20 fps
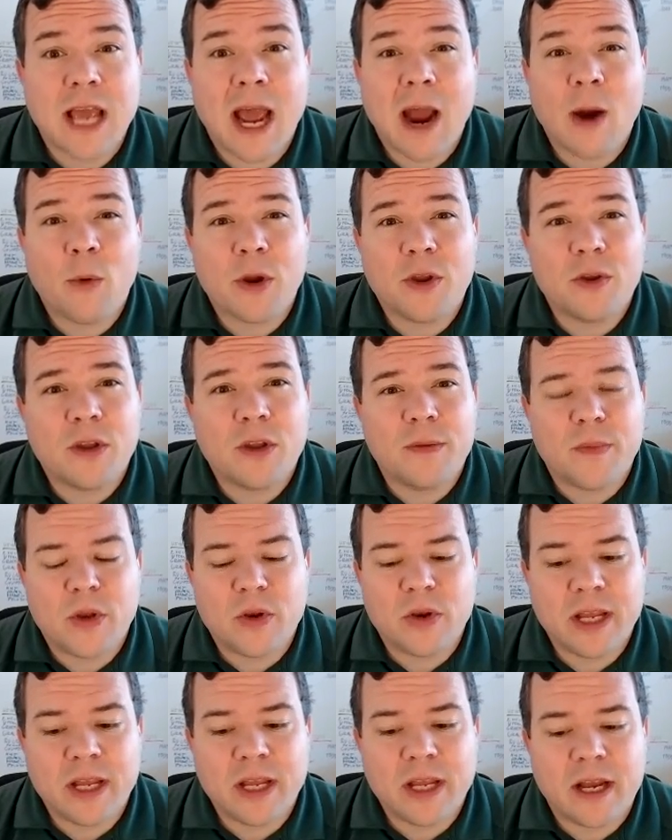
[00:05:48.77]
How are you
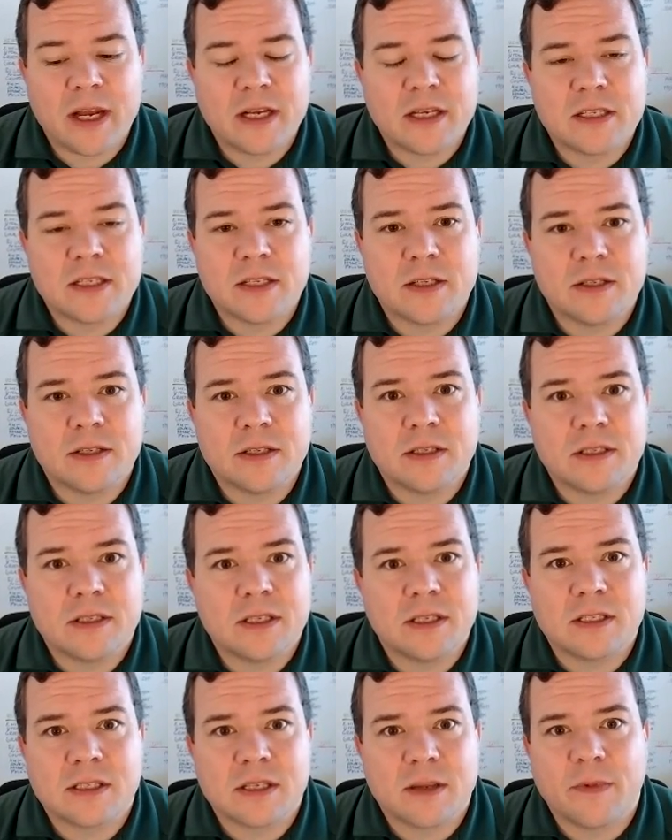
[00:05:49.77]
communicating
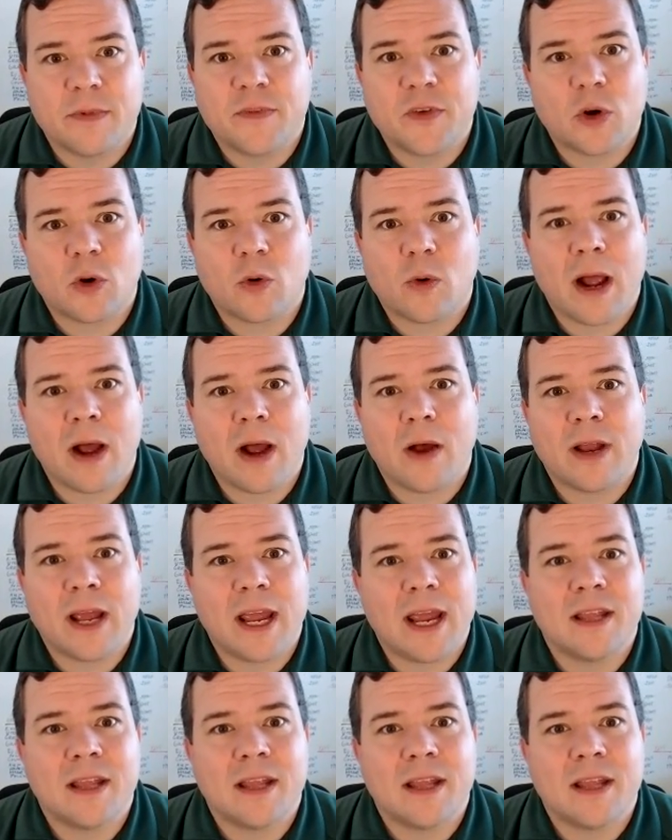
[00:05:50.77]
to some of your crowd?